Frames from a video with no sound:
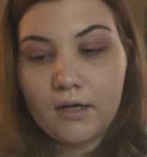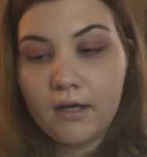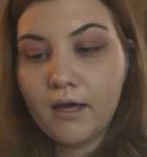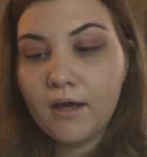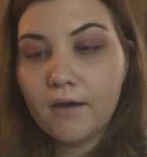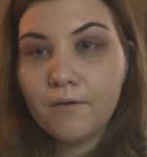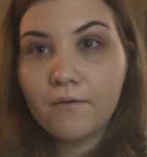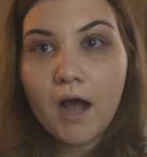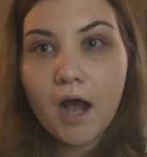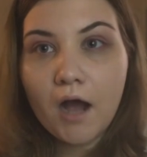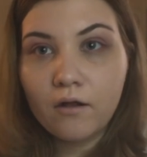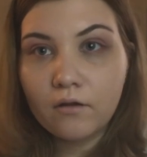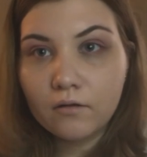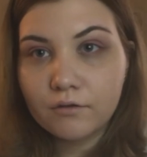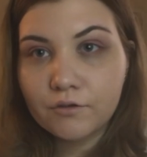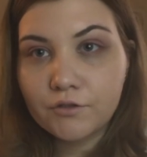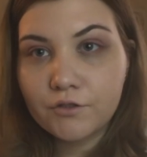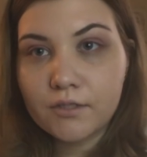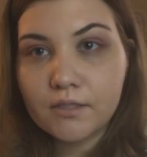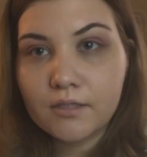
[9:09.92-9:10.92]
now I'll
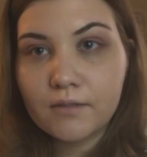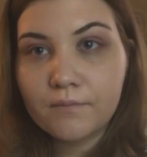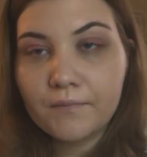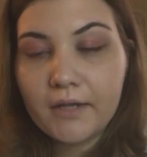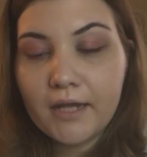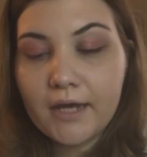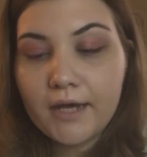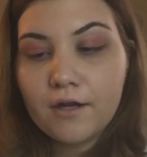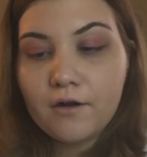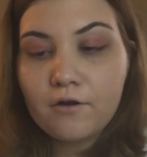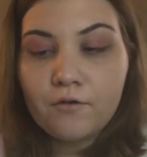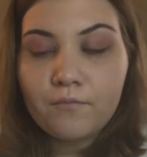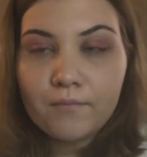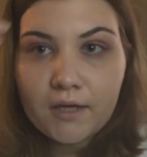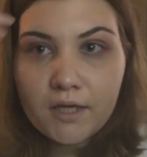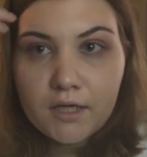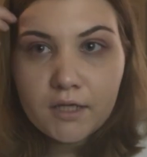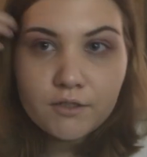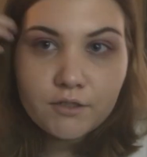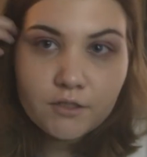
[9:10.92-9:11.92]
just apply it on
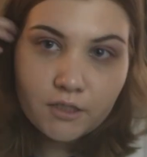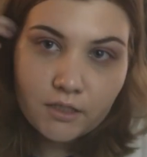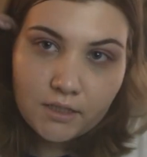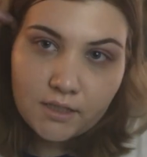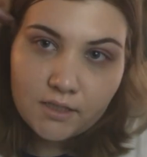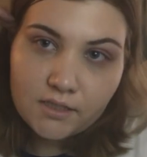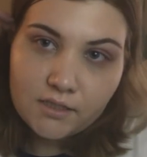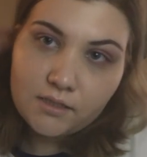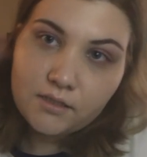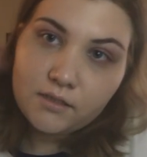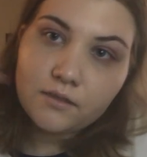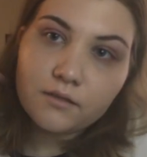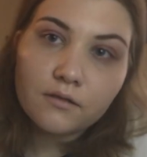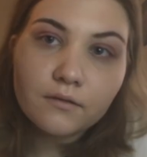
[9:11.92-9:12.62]
my cheeks.